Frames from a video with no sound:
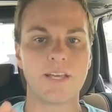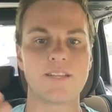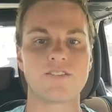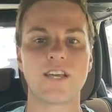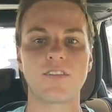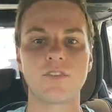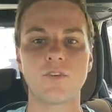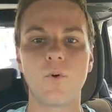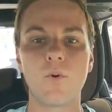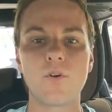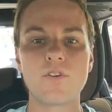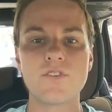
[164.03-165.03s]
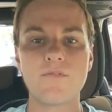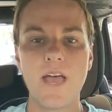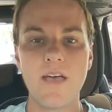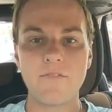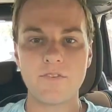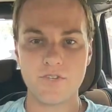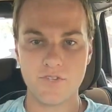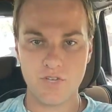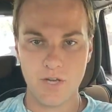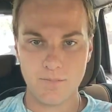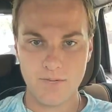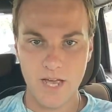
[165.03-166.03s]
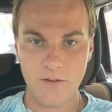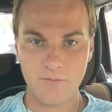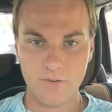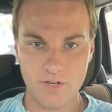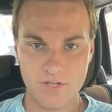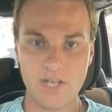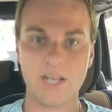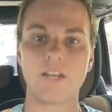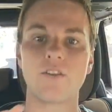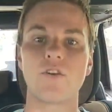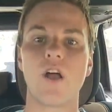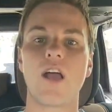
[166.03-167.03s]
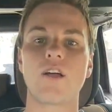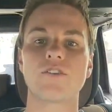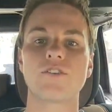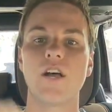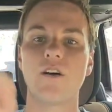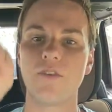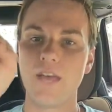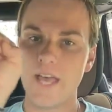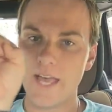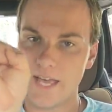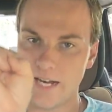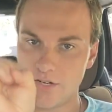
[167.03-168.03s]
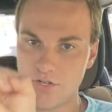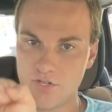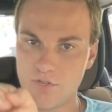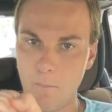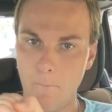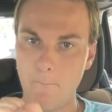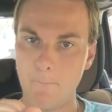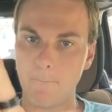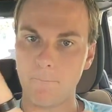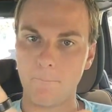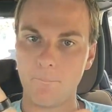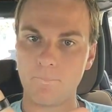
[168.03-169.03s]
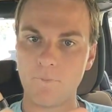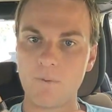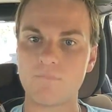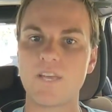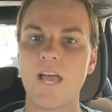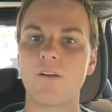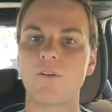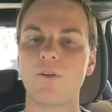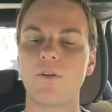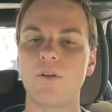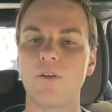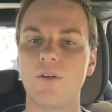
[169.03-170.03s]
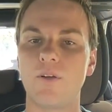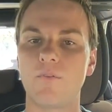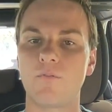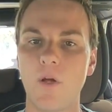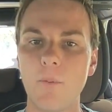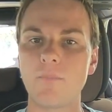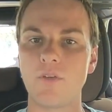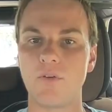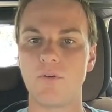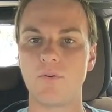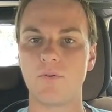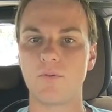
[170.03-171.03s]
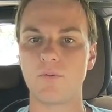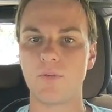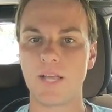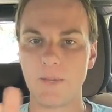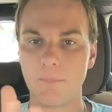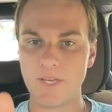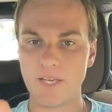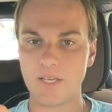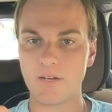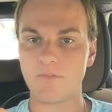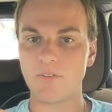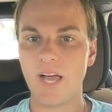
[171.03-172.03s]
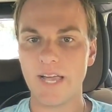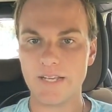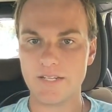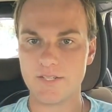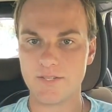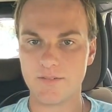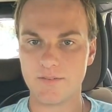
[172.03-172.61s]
It's like the doors of heaven just come down for a second in your higher self, and it just comes out from you like a beacon of light.